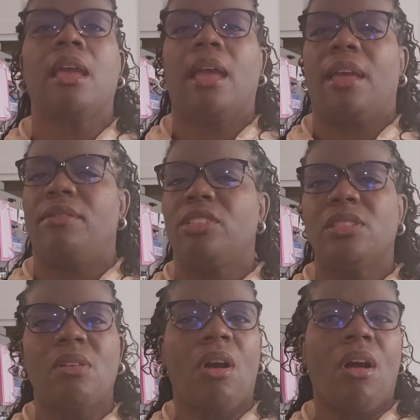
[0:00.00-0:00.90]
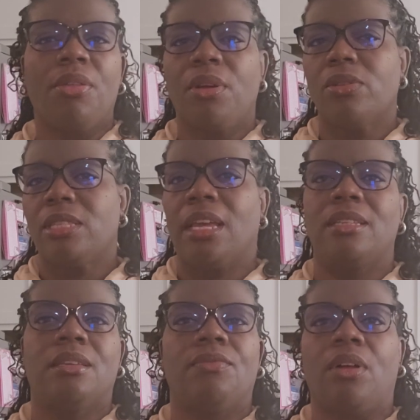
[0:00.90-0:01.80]
and just all those
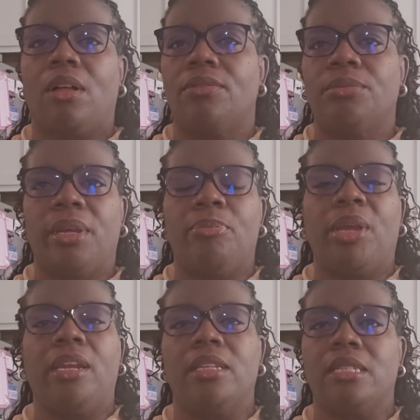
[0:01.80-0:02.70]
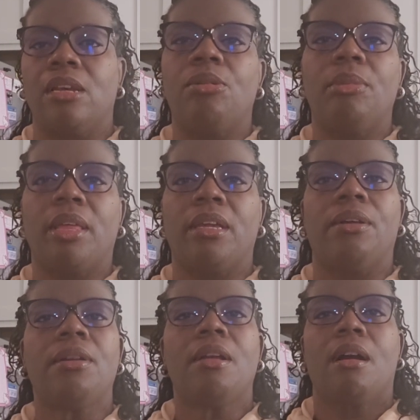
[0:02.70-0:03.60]
things involved with being a single
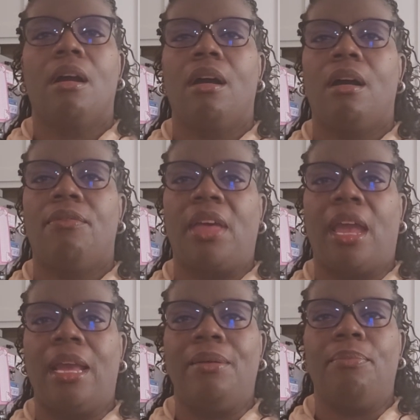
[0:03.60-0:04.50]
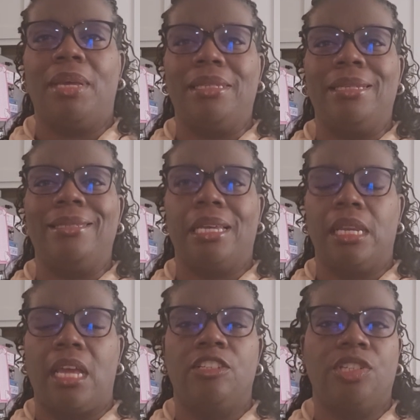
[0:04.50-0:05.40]
mother of a busy
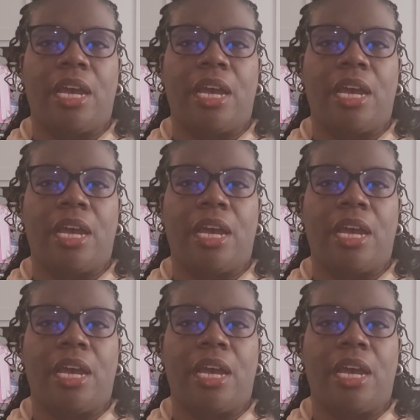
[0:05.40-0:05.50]
teenage